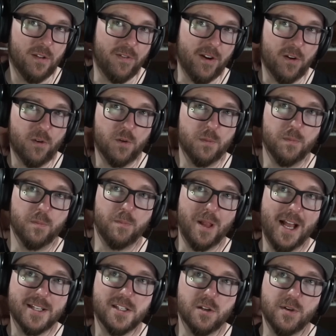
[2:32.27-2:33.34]
The Federal
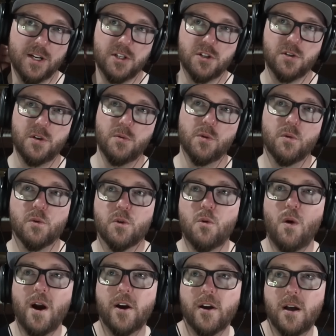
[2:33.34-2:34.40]
Plastic Registry will
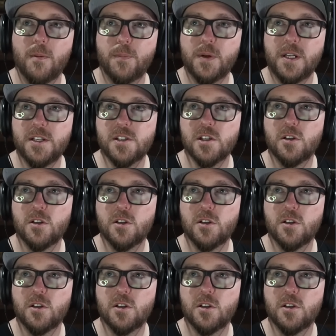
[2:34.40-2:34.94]
require companies,